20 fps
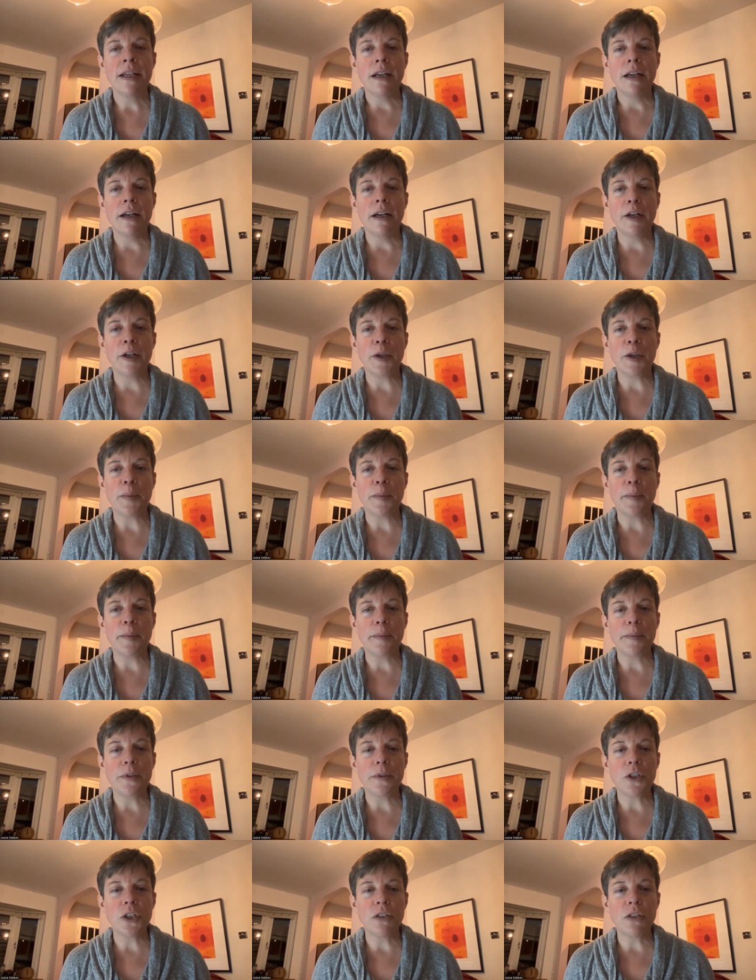um,
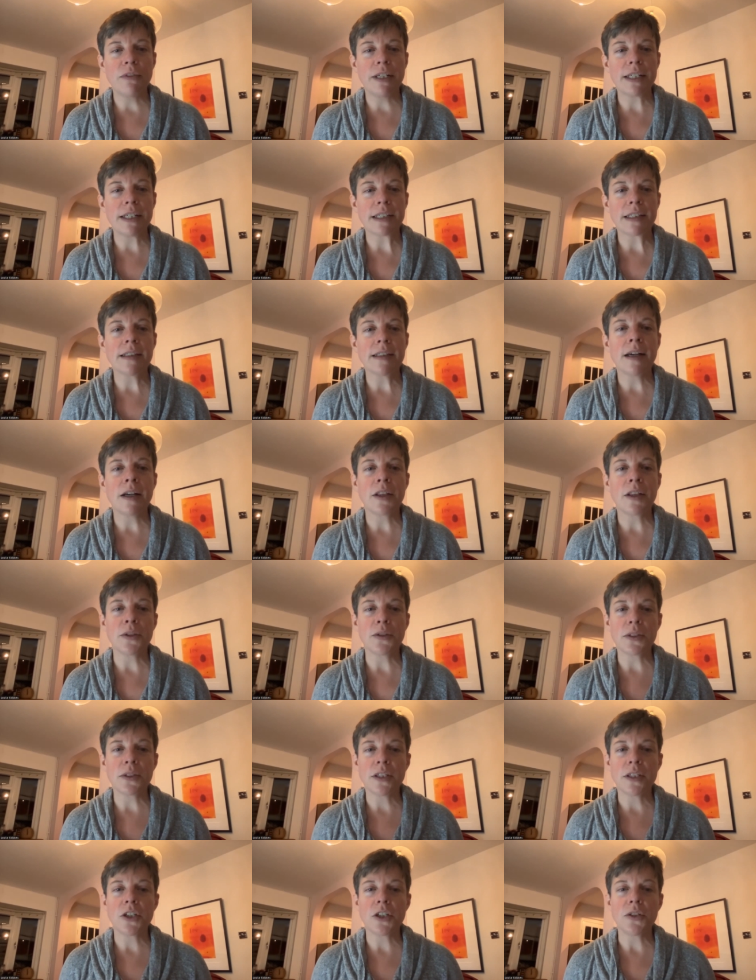she raised a lot of
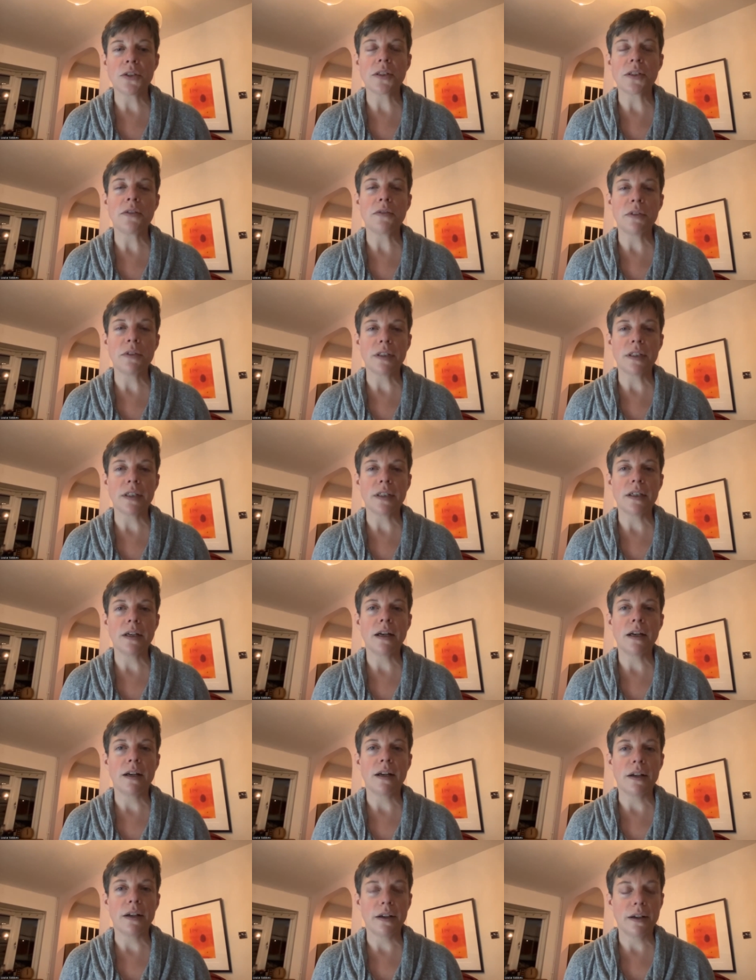those issues in a really
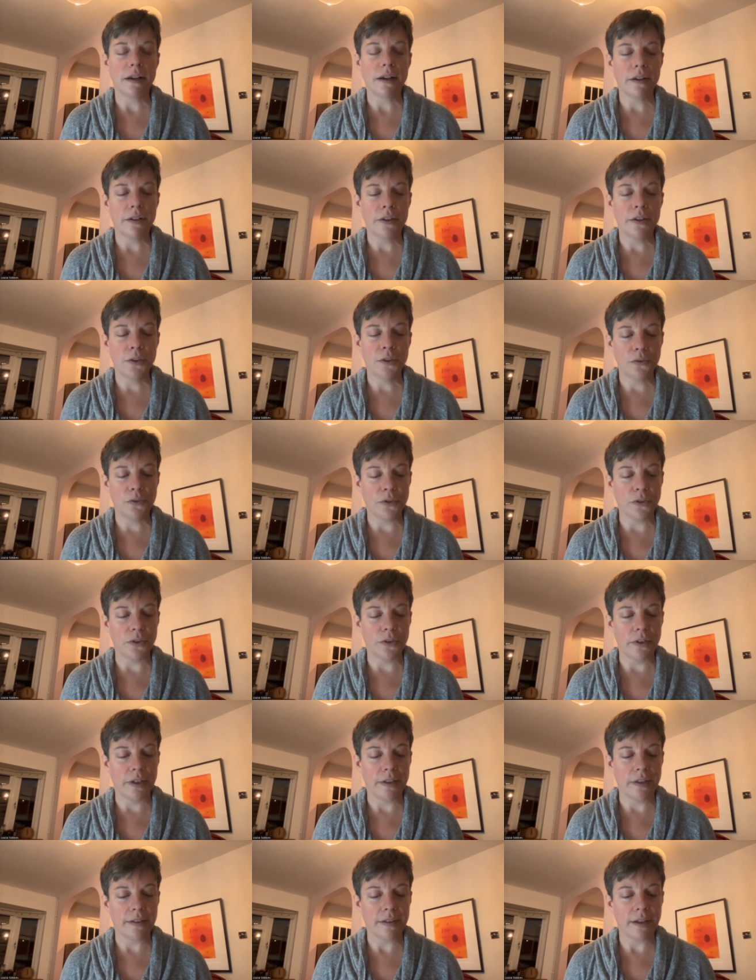uh, useful
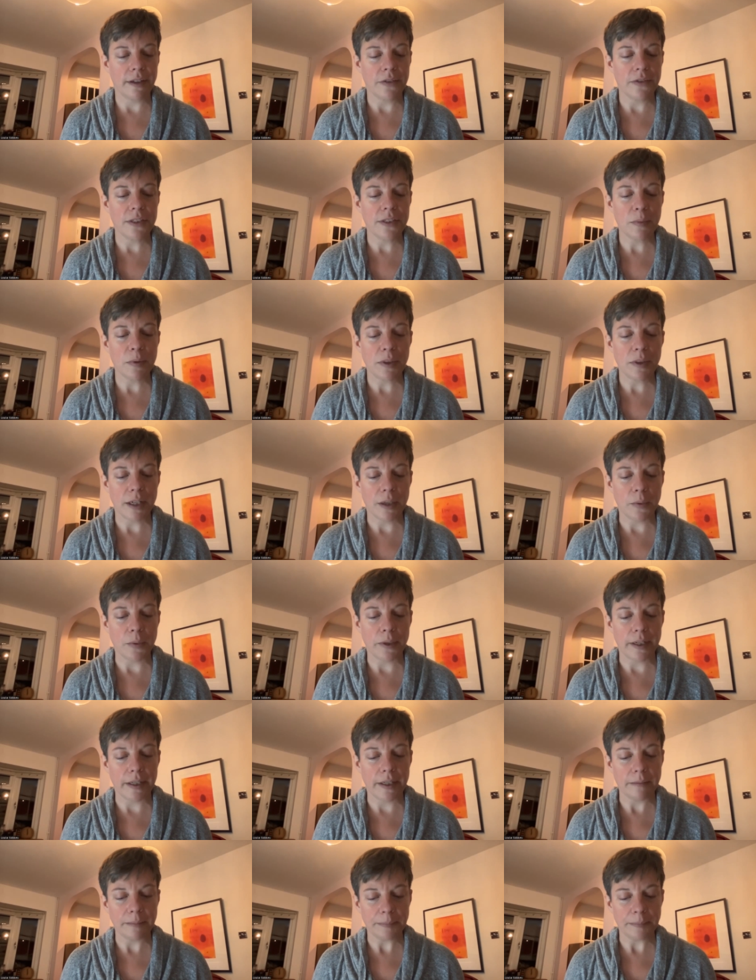and kind of sympathetic
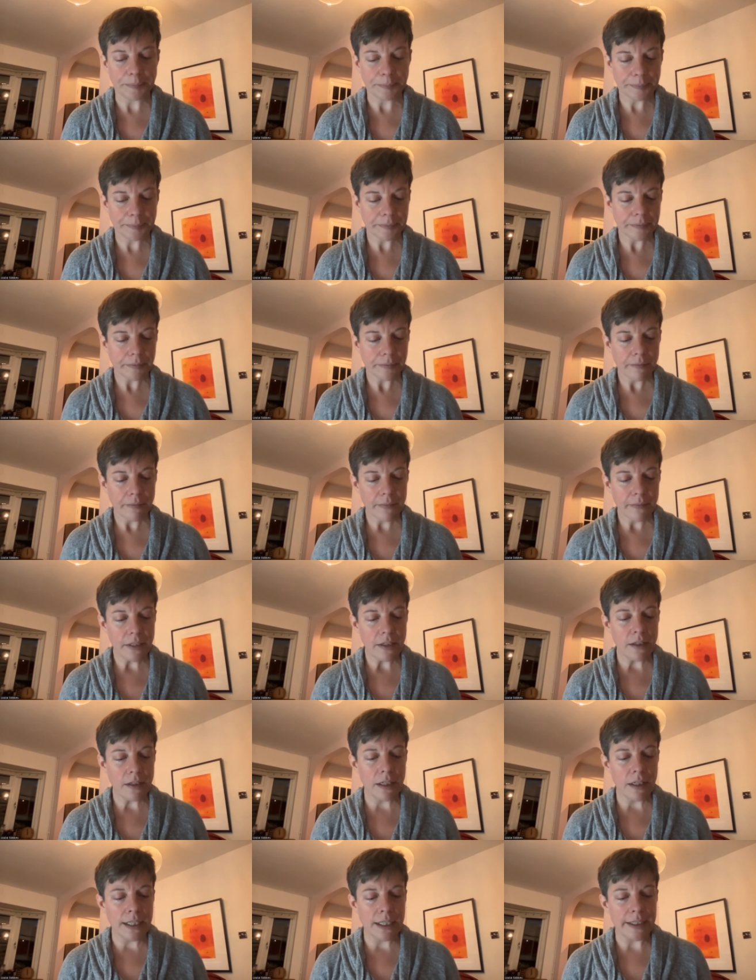way.
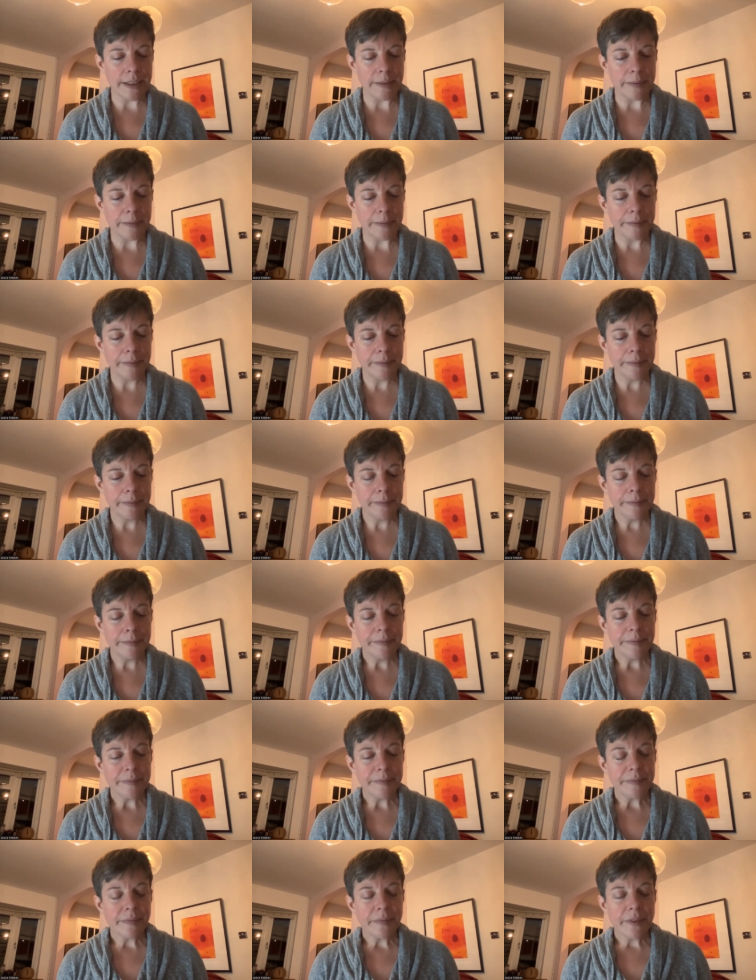Um,
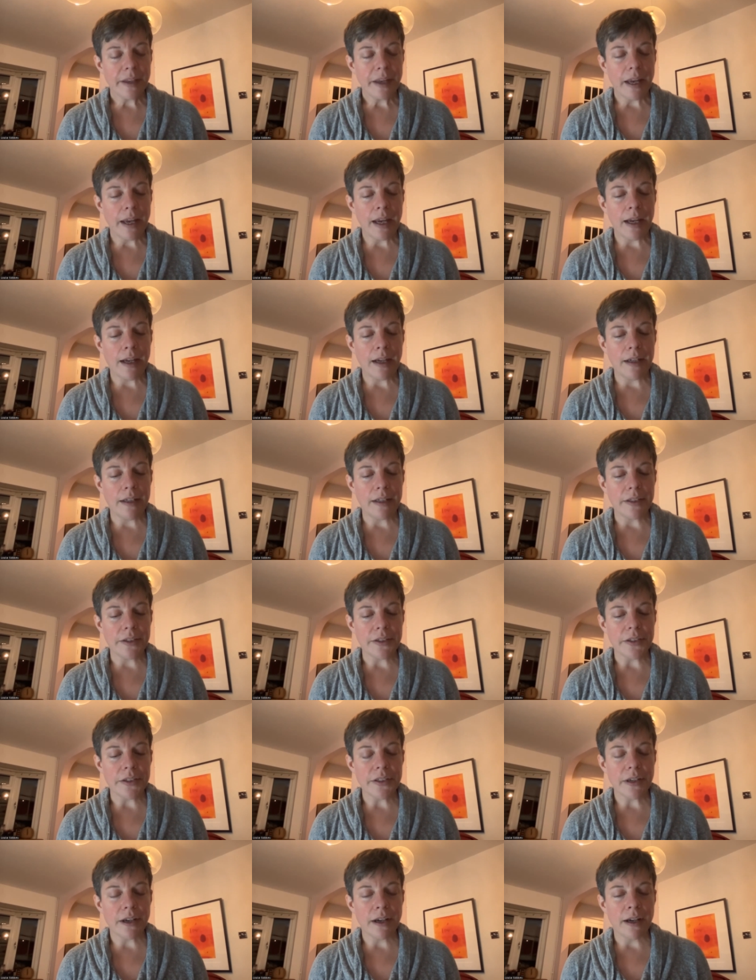
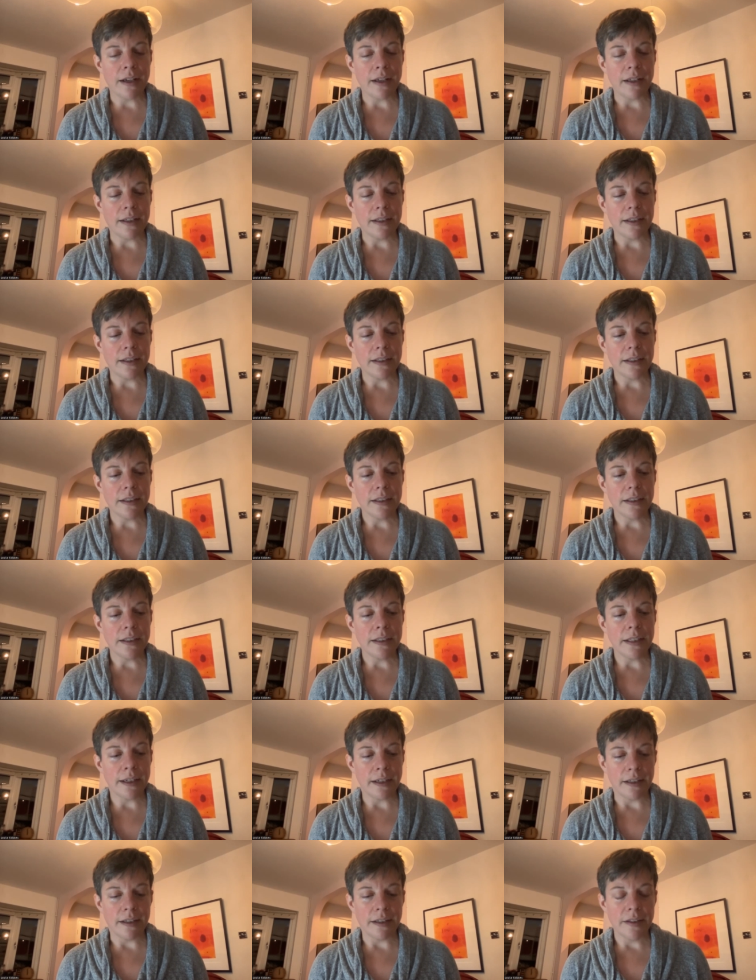and uh,
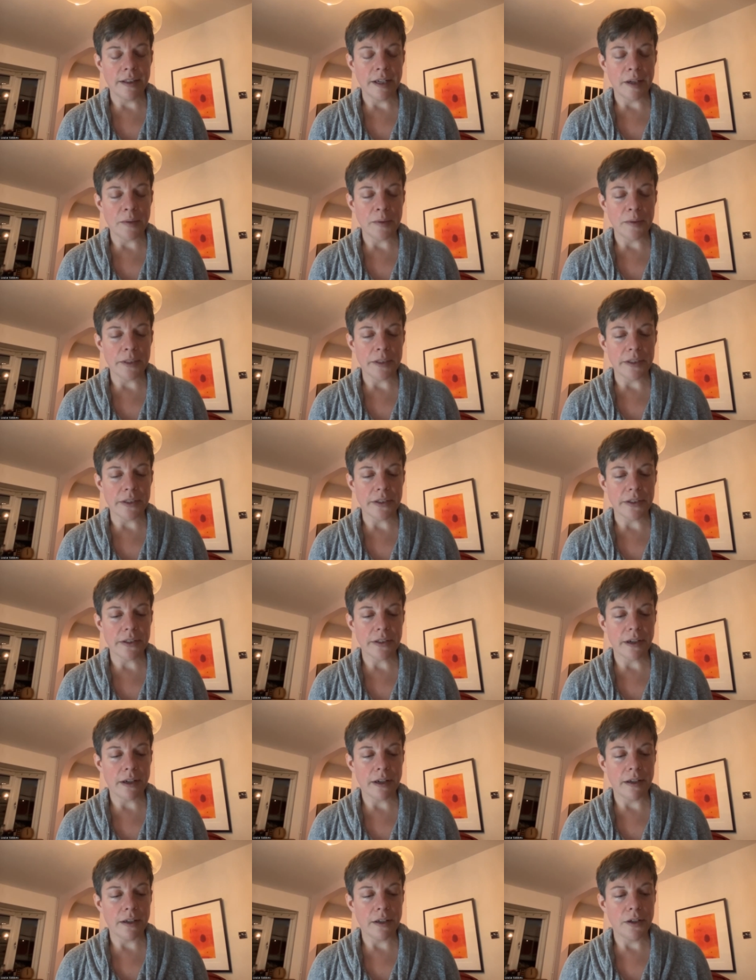yeah, that was
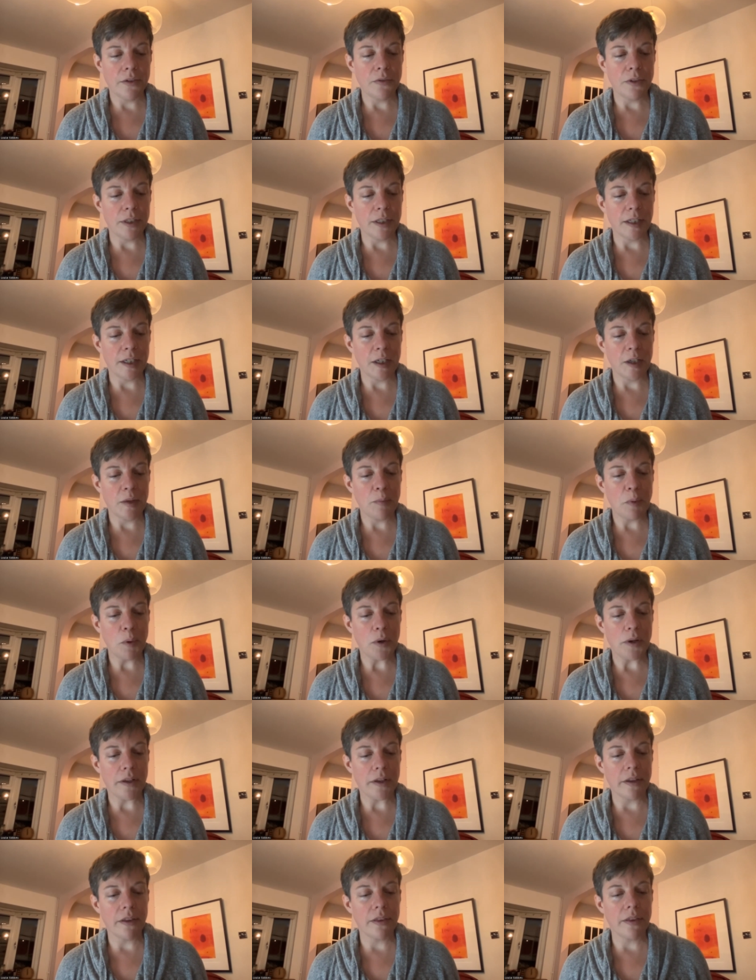uh, a really
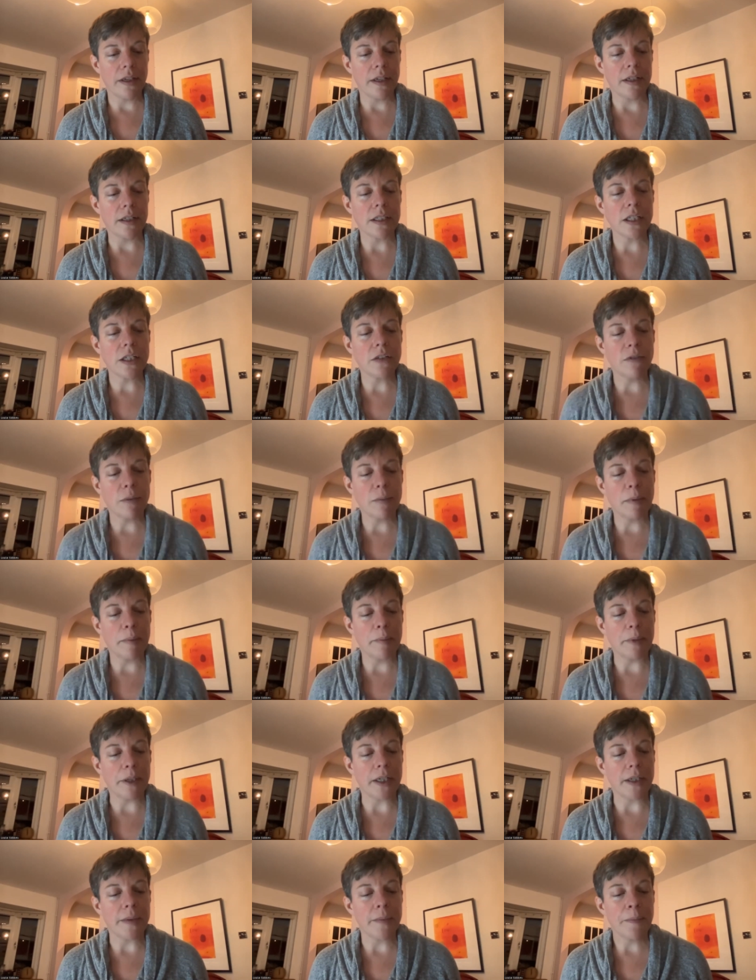important thing to
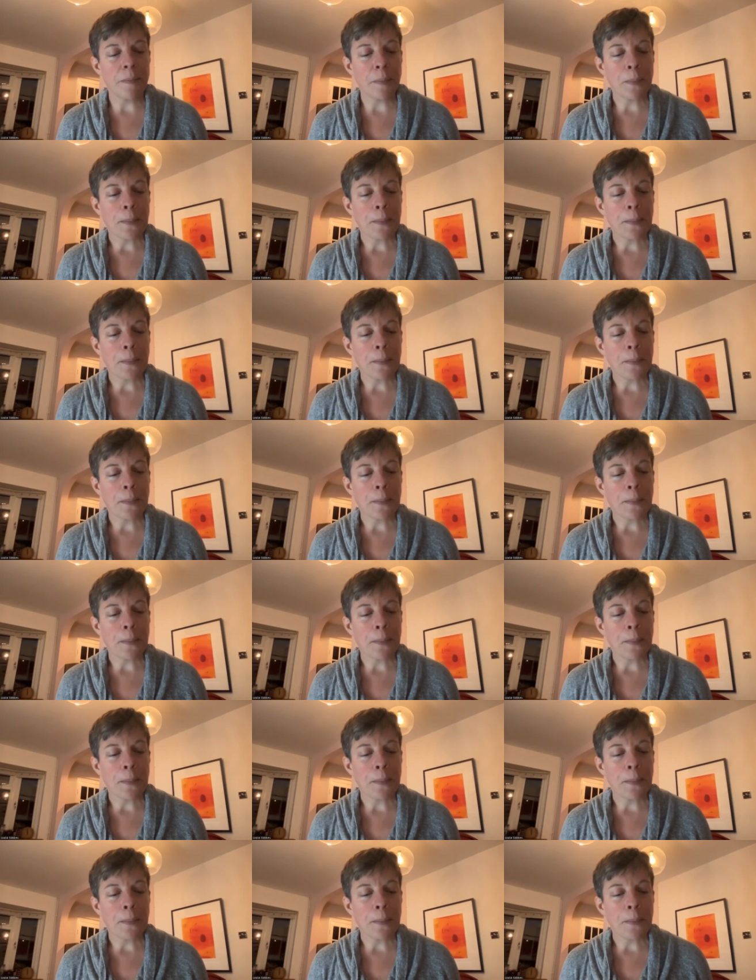remember.